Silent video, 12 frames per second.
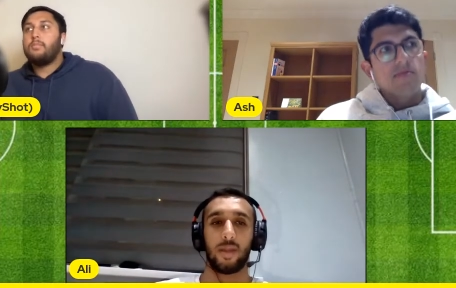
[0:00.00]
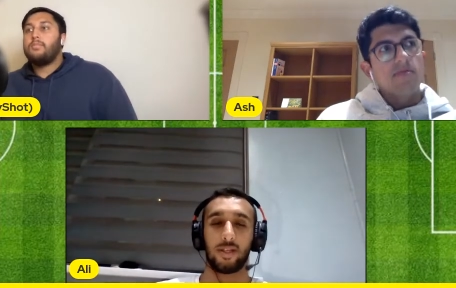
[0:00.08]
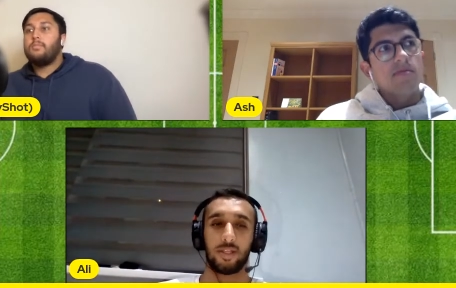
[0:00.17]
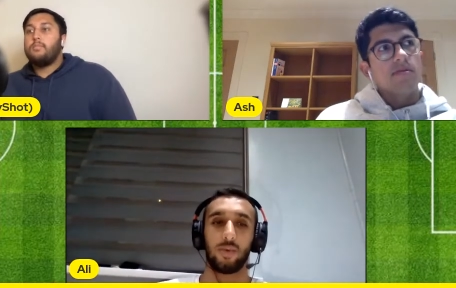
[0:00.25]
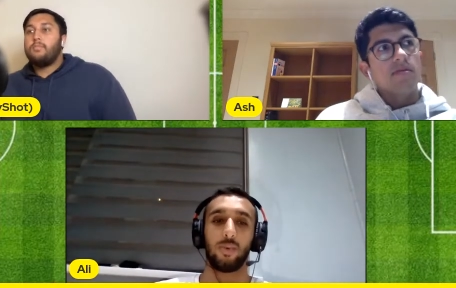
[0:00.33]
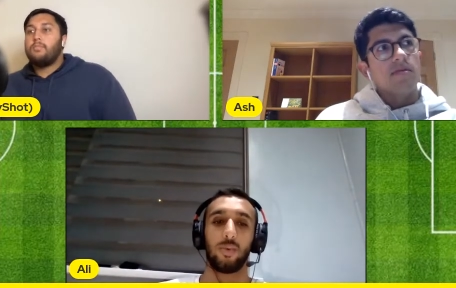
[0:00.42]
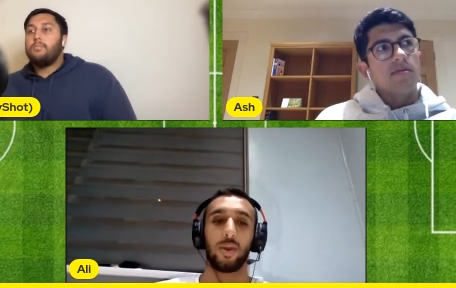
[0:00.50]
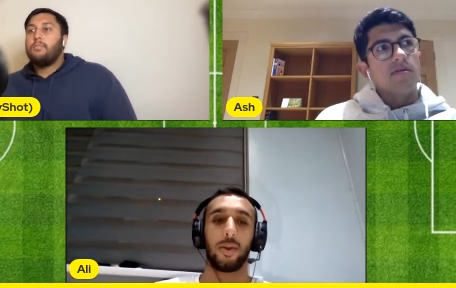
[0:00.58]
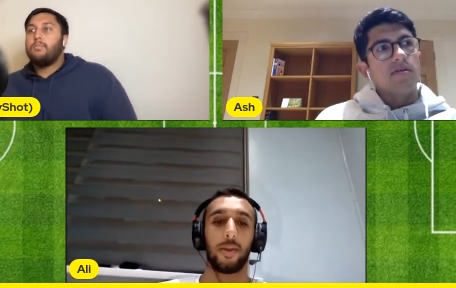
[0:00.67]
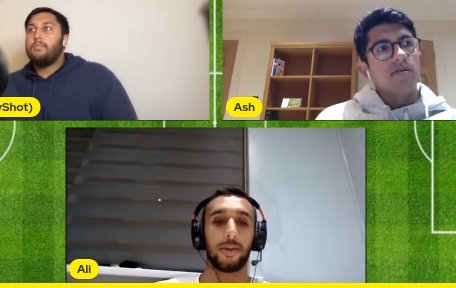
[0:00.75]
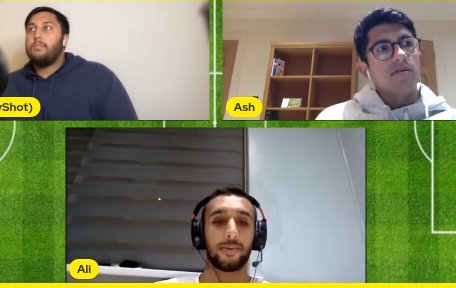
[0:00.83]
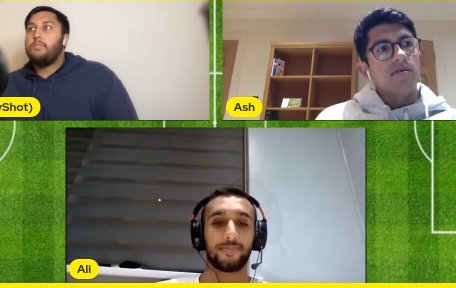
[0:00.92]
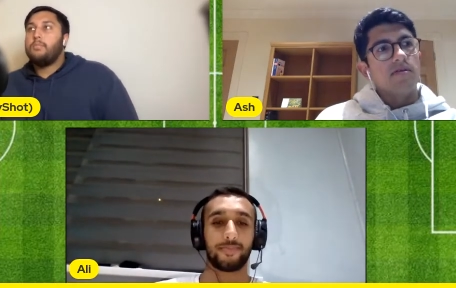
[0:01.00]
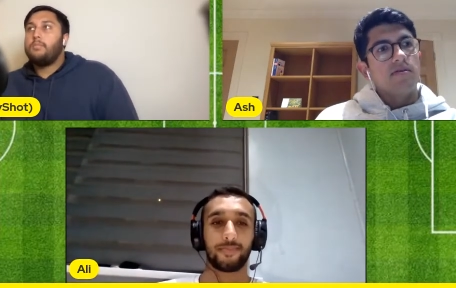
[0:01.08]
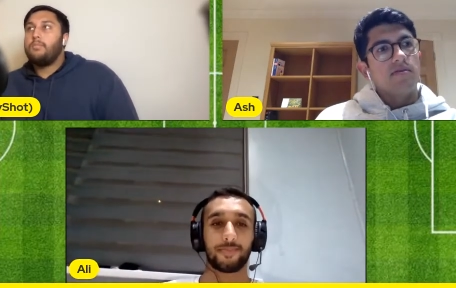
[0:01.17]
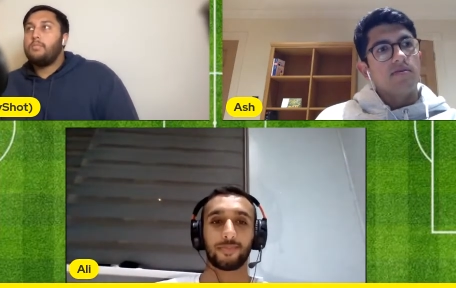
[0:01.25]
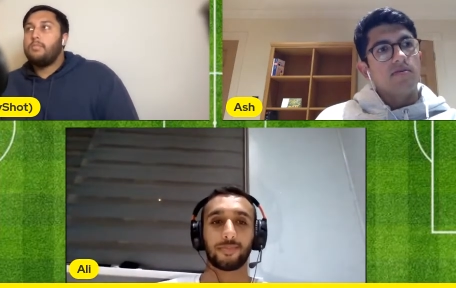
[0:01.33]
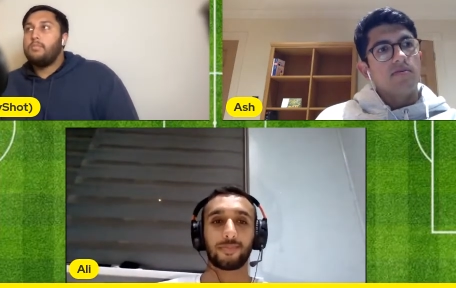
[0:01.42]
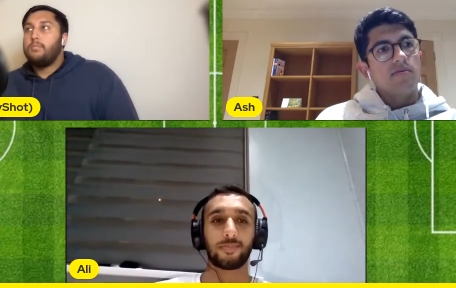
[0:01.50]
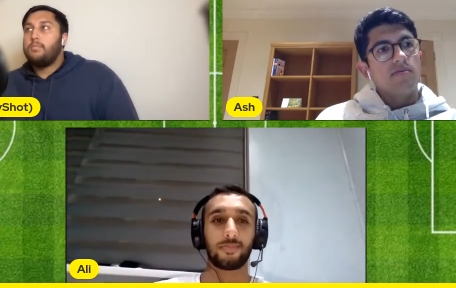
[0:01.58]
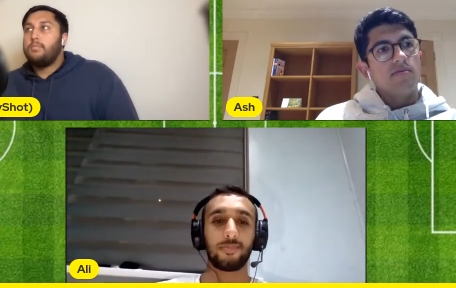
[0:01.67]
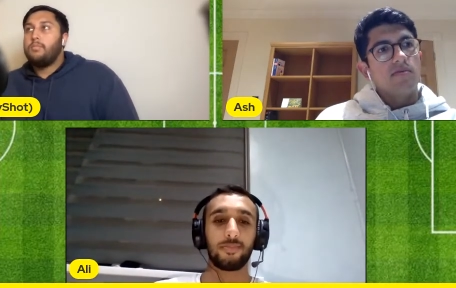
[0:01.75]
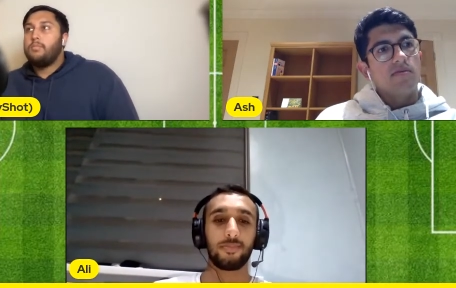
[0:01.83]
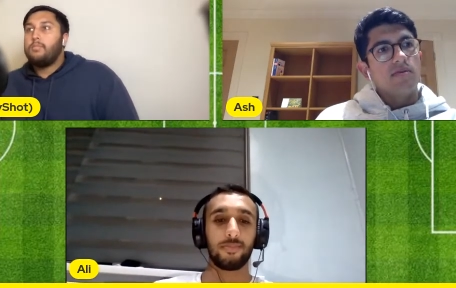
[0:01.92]
Speaker 1: I say 1 1.
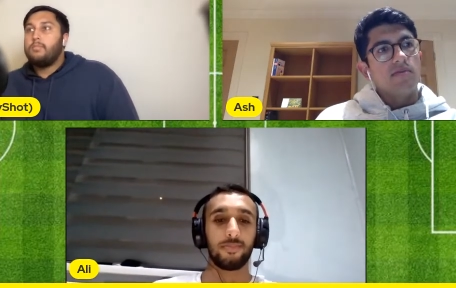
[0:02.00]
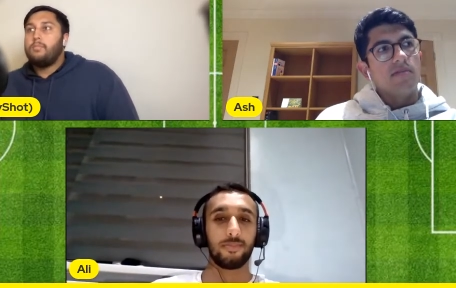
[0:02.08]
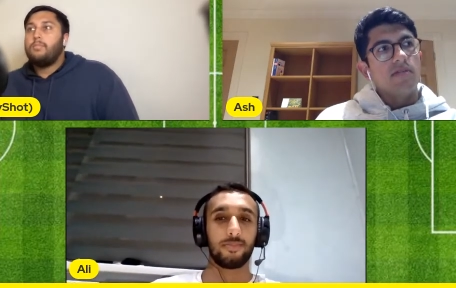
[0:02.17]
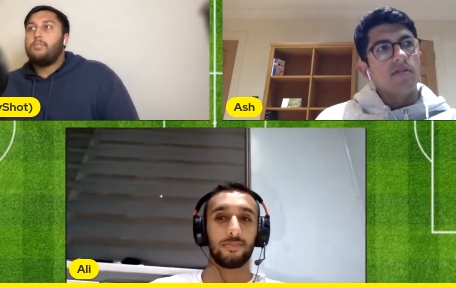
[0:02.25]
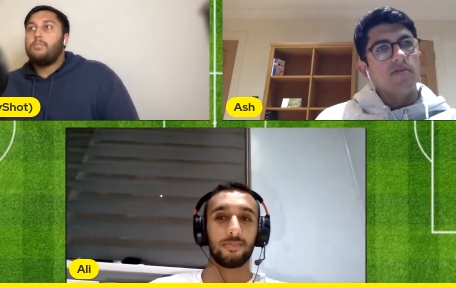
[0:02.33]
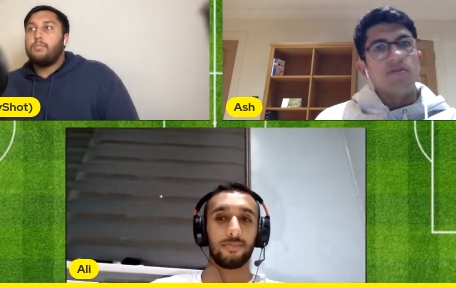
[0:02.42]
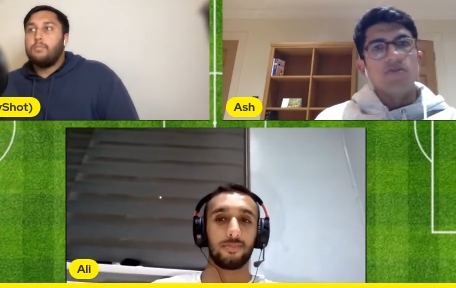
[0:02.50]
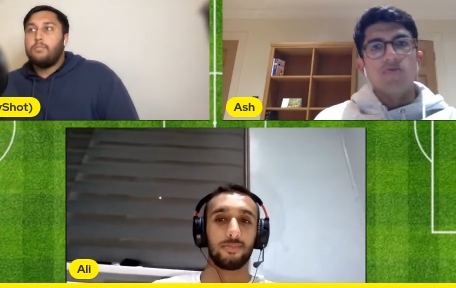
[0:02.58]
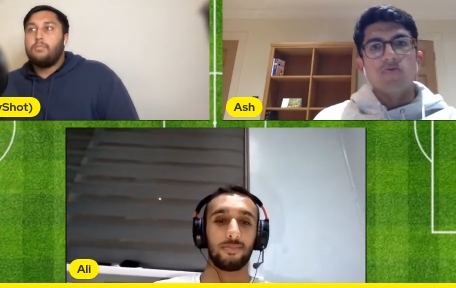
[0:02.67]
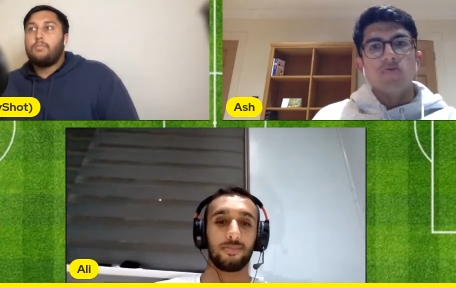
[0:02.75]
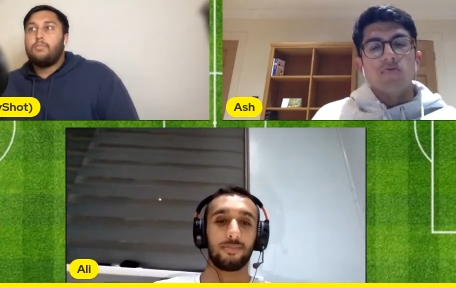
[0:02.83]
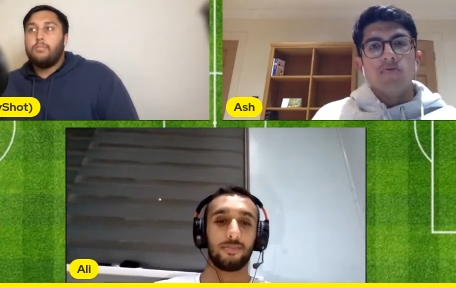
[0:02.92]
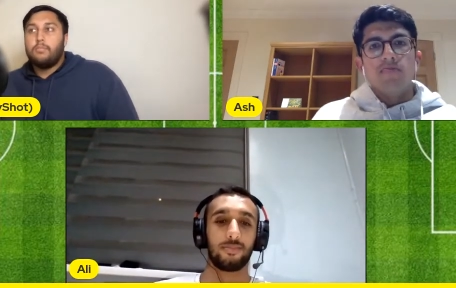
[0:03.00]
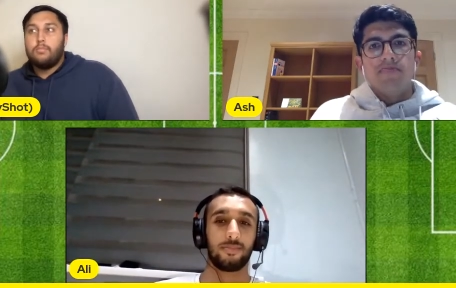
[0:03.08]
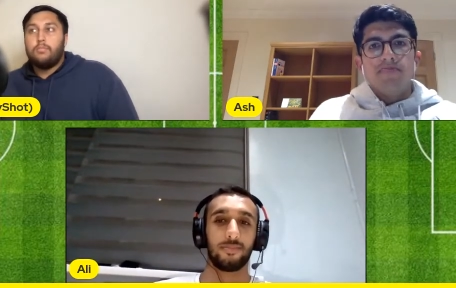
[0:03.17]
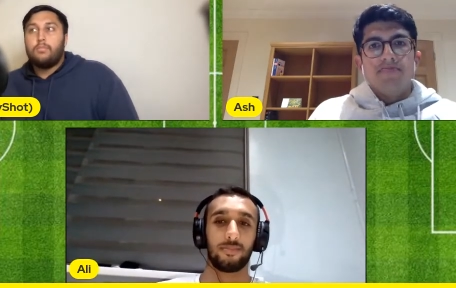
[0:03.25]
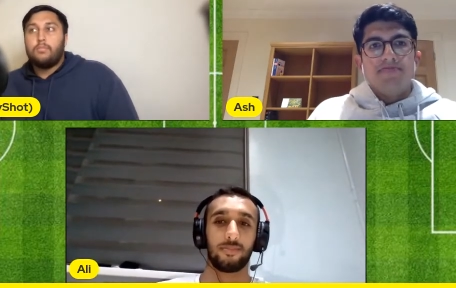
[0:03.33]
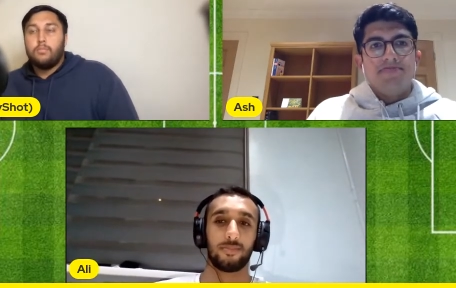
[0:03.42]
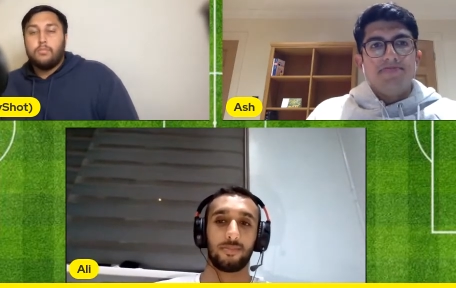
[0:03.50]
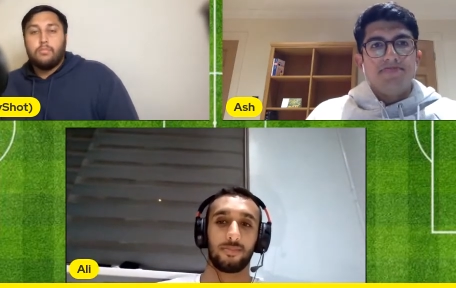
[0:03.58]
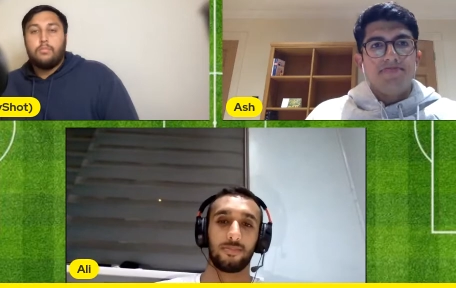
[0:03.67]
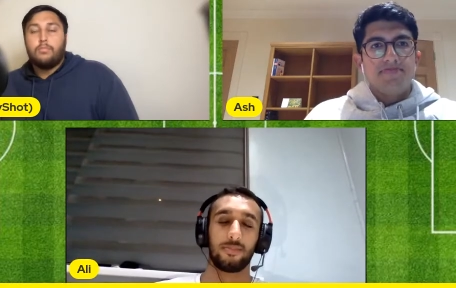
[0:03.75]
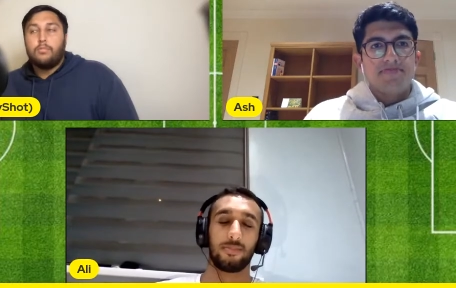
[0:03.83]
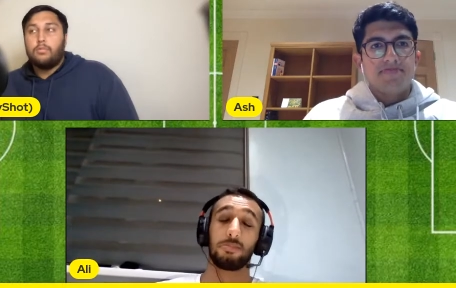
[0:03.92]
Speaker 2: I'm going to go 2
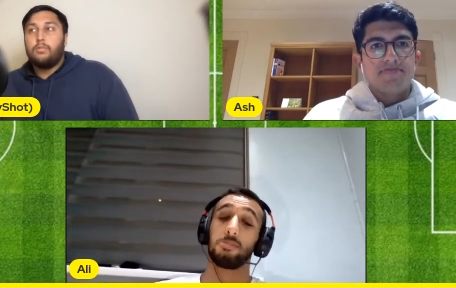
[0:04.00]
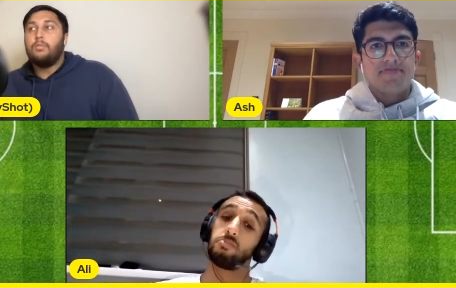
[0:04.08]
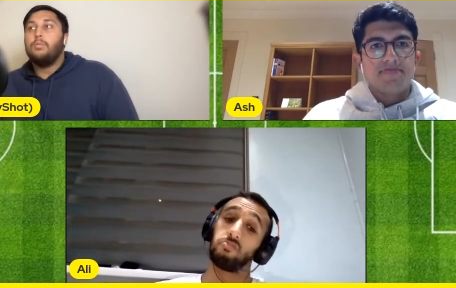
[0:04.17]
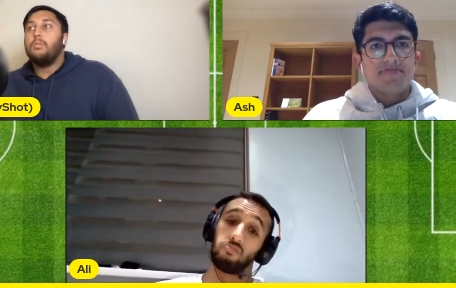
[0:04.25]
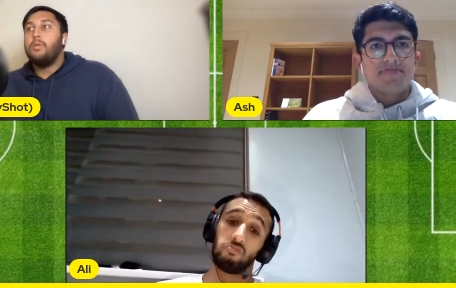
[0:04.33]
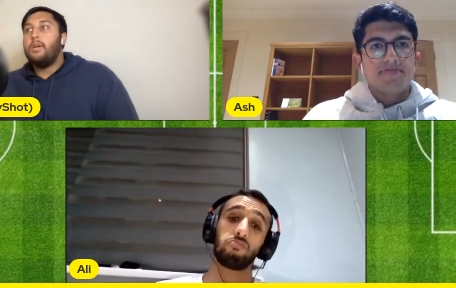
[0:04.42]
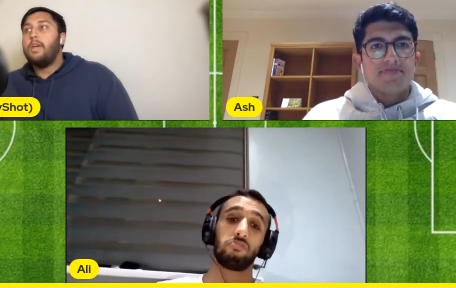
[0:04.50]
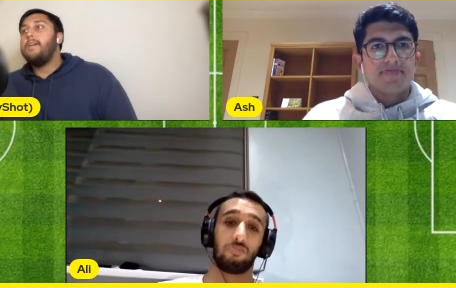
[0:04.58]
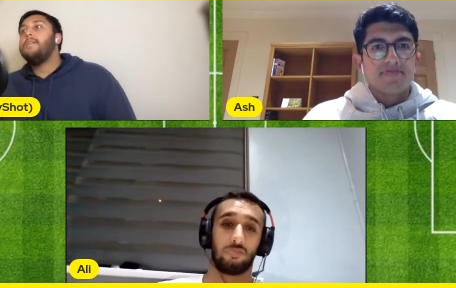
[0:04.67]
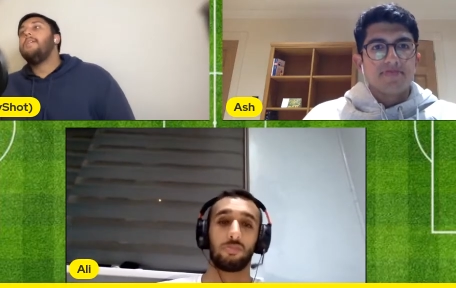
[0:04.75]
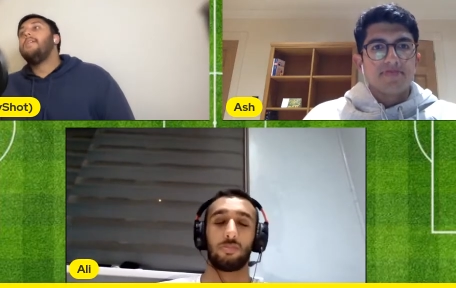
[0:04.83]
2. Okay.